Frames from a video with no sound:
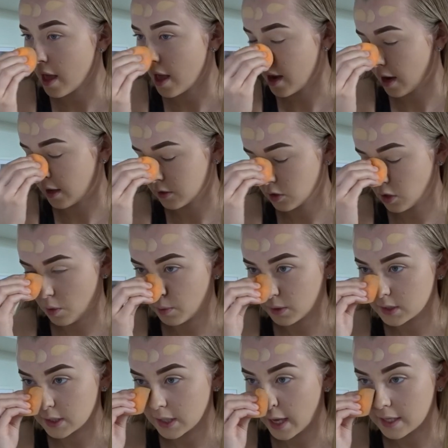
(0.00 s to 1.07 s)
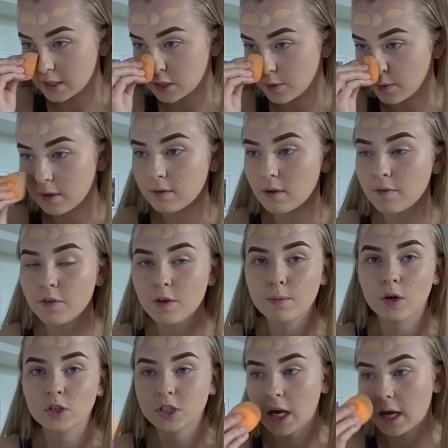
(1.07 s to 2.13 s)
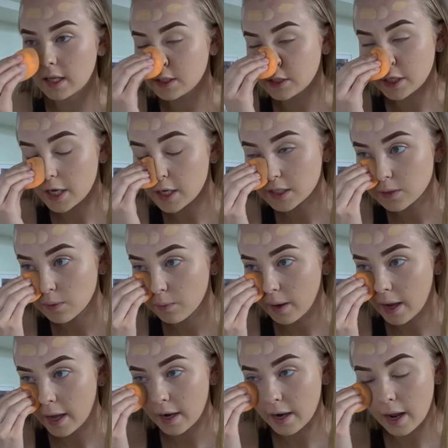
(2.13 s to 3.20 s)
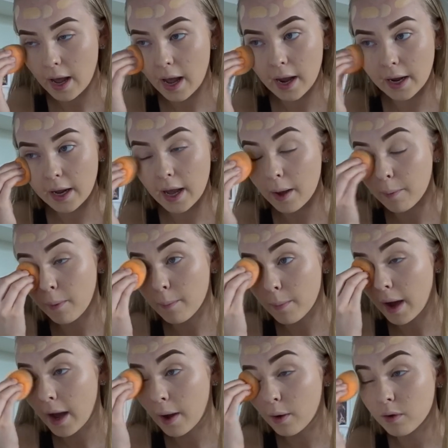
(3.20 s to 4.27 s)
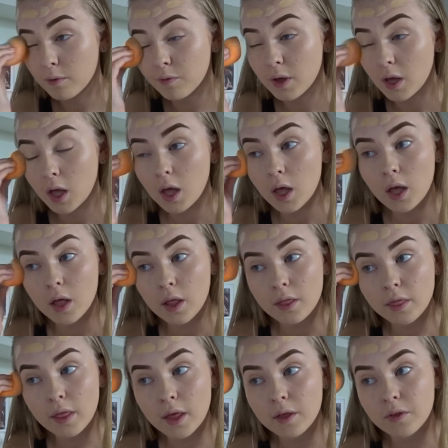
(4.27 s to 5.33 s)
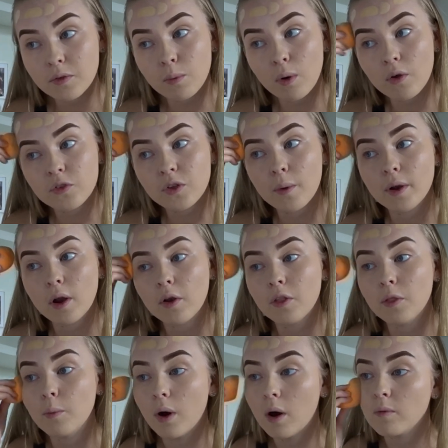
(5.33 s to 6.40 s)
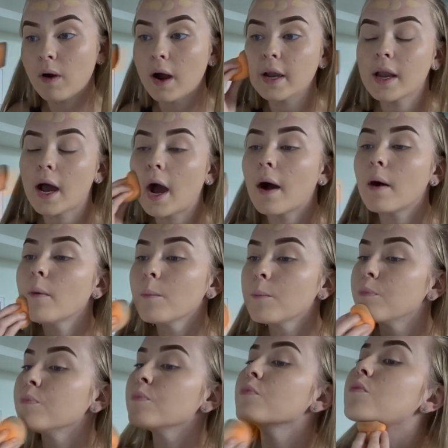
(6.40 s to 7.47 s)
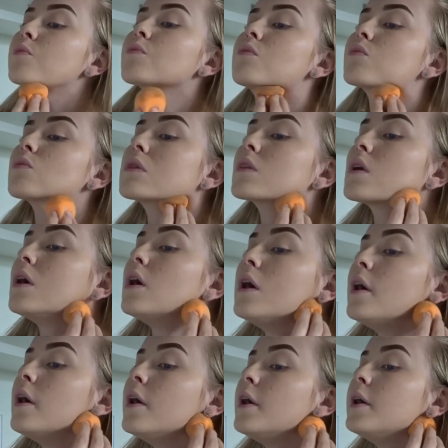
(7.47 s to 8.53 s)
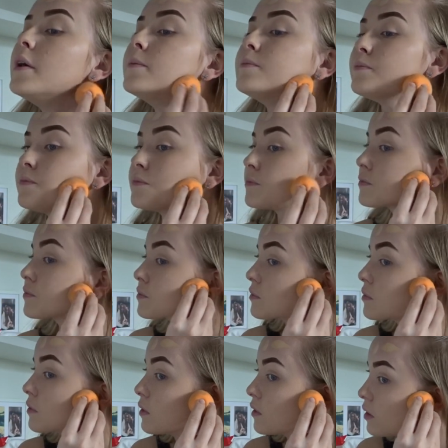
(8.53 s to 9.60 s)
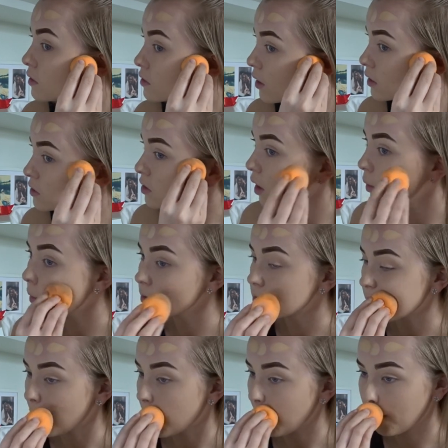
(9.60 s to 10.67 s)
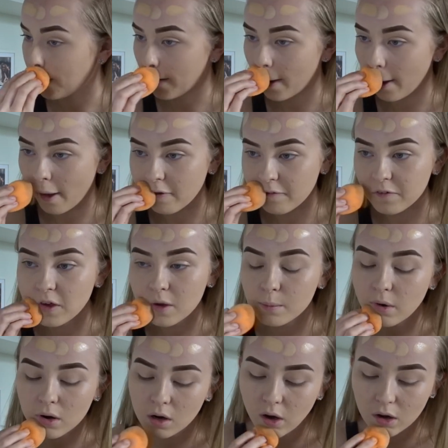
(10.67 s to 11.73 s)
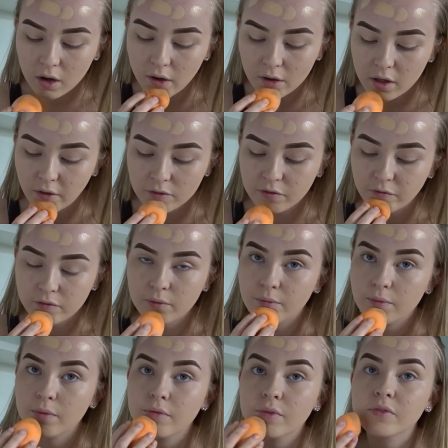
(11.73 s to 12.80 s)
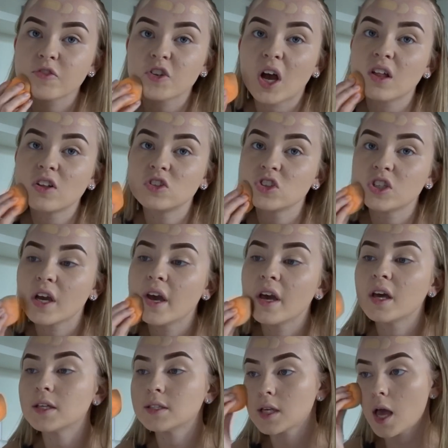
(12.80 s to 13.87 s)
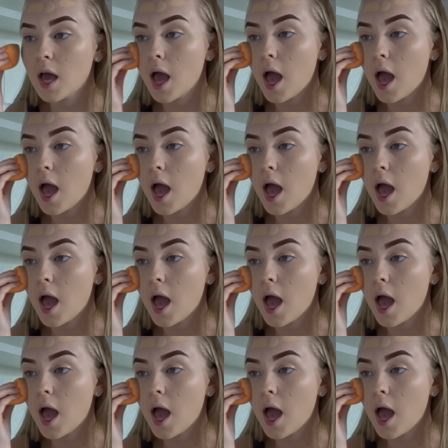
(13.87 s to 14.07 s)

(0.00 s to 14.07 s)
then I sort of want to get into doing a few more challenges when I can, when we're out of this, what's going on in the world right now. So I sort of want to do a few more of challenges.